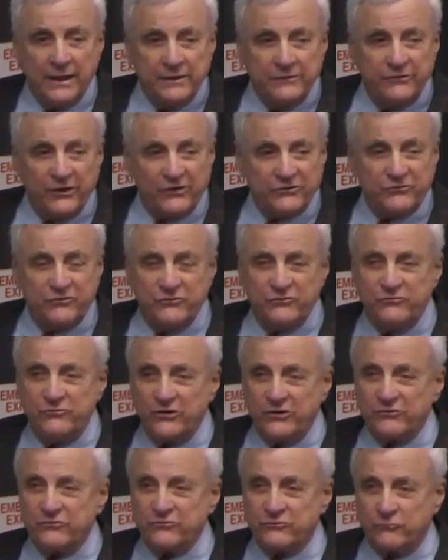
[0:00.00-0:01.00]
doesn't
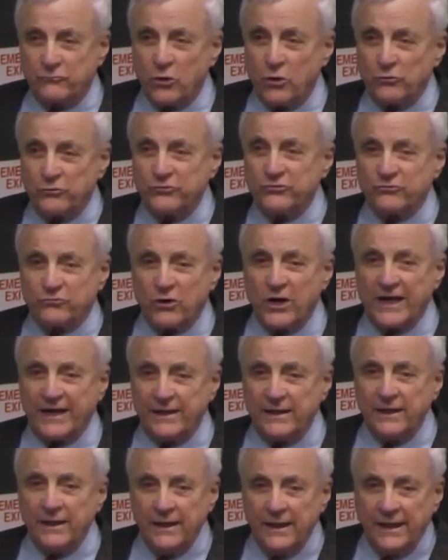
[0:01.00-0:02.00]
just grow straight.
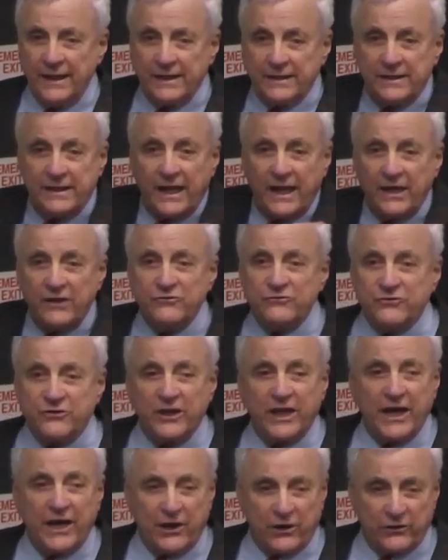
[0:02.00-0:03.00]
It gains
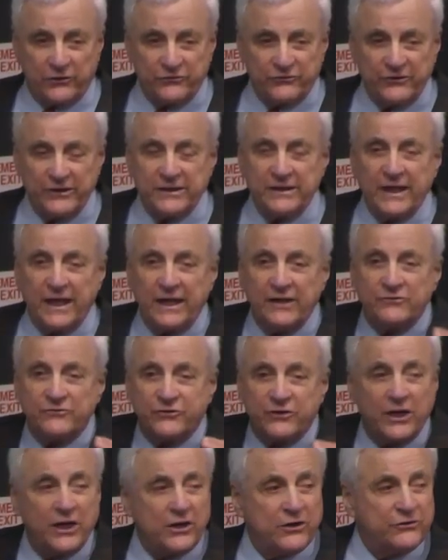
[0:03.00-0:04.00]
layers. It gains
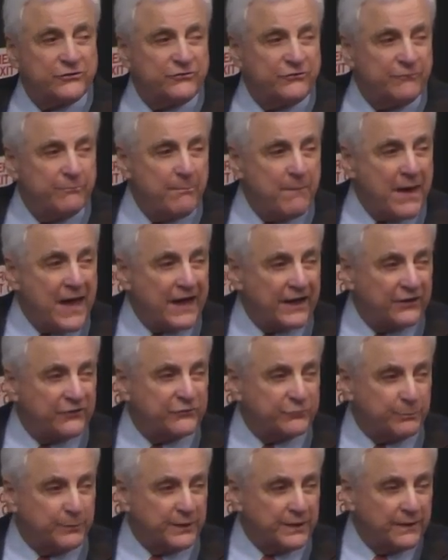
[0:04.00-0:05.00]
layers of
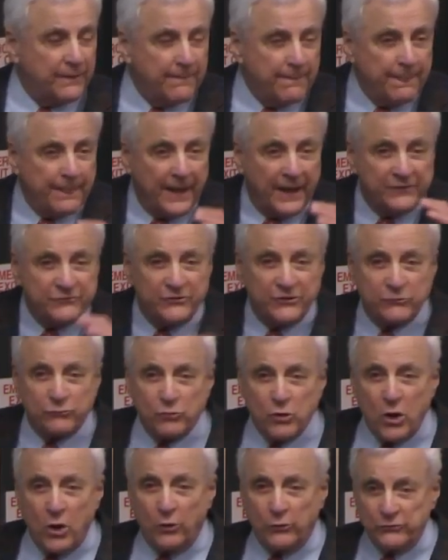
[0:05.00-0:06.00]
management as it
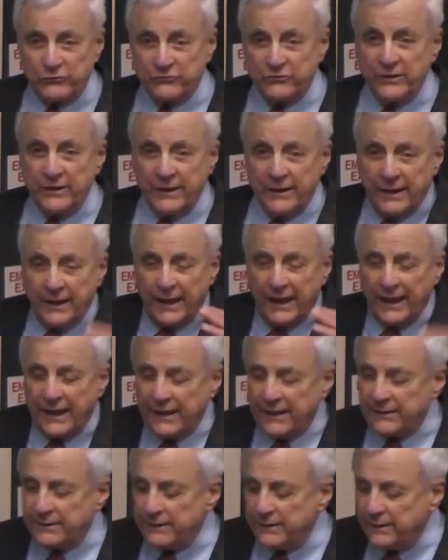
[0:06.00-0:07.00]
grows.
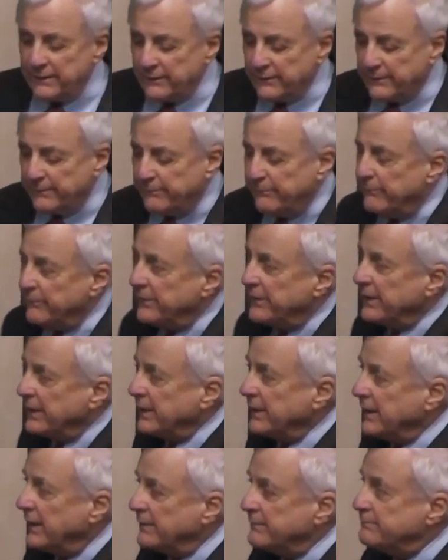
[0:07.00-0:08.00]
And the,
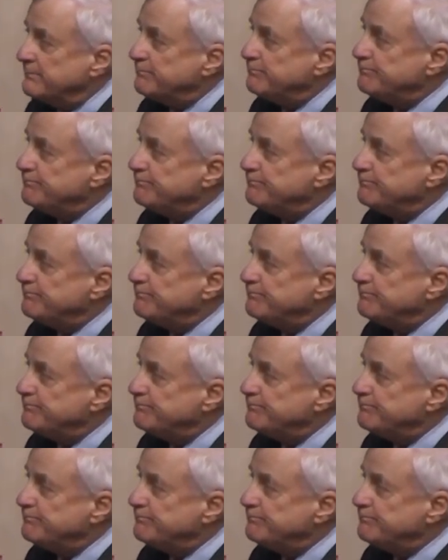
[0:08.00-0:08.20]
the uh,